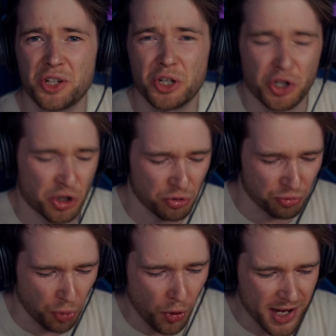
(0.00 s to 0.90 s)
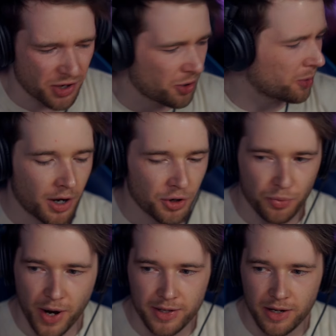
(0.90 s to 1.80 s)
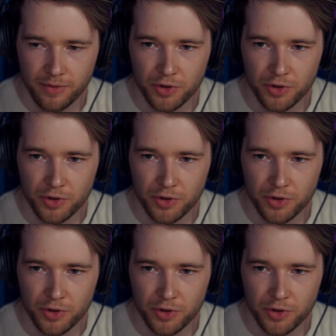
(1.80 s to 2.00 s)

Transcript: destroy you. Are you ready?